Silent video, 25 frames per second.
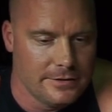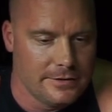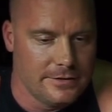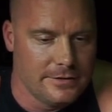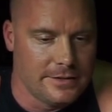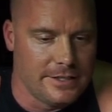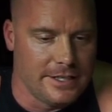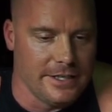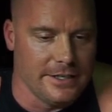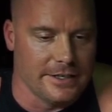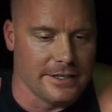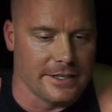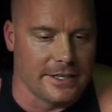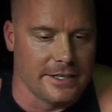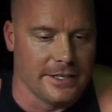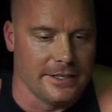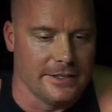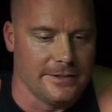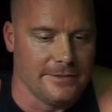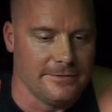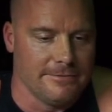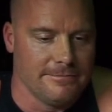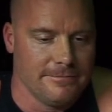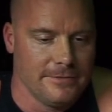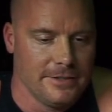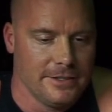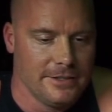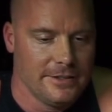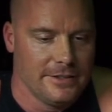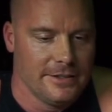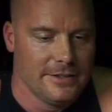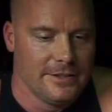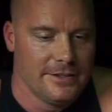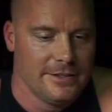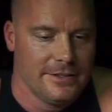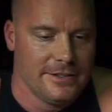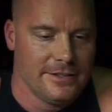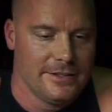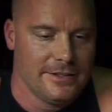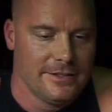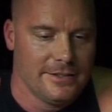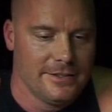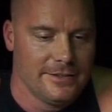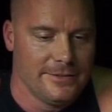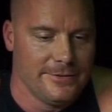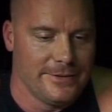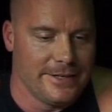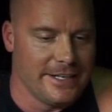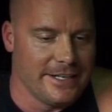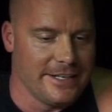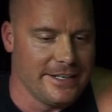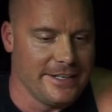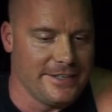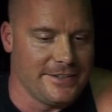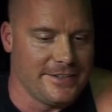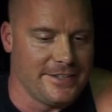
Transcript: tea and a kitten. We got any